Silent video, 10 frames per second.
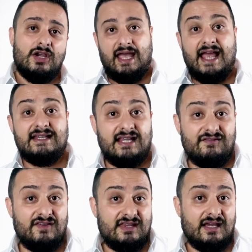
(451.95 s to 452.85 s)
and
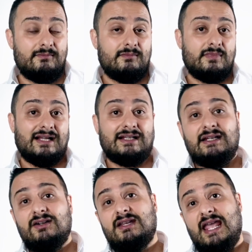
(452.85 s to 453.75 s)
given them
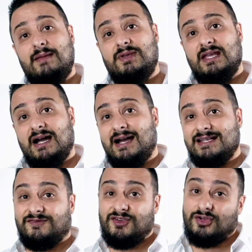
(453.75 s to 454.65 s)
clear KPIs
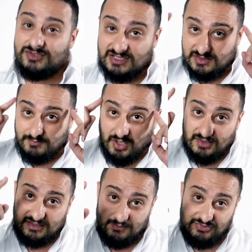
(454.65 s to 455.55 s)
for those
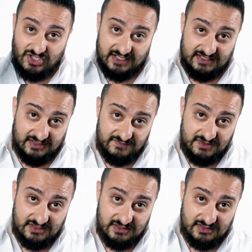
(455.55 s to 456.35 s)
SMART objectives,